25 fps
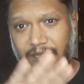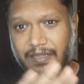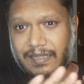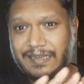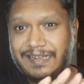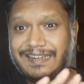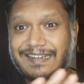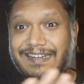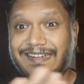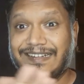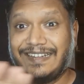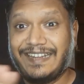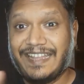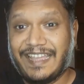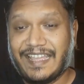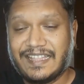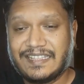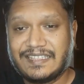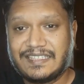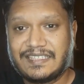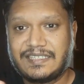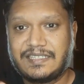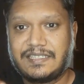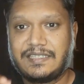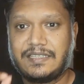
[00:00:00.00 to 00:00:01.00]
Little
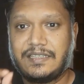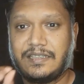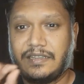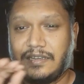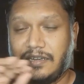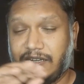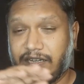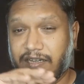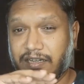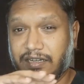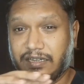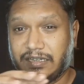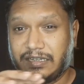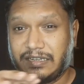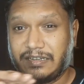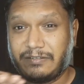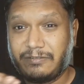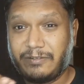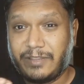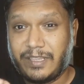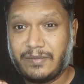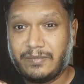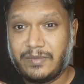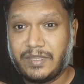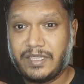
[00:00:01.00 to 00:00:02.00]
dense, little
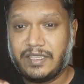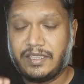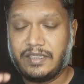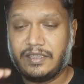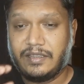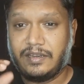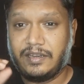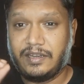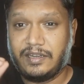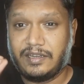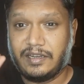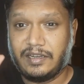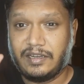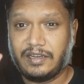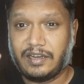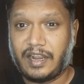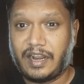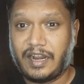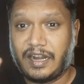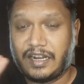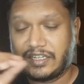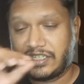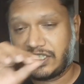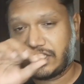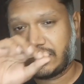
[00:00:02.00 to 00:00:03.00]
creamy, little
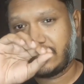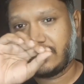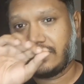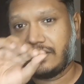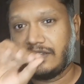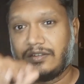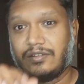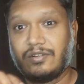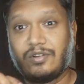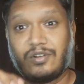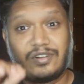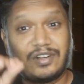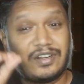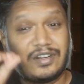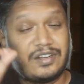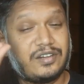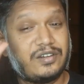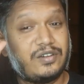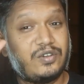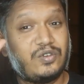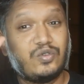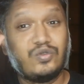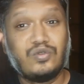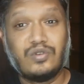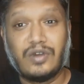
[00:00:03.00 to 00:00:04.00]
harsh. Not
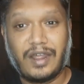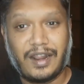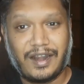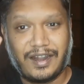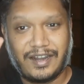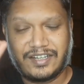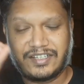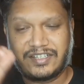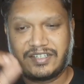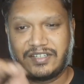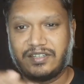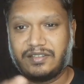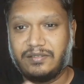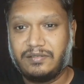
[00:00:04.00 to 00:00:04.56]
too harsh.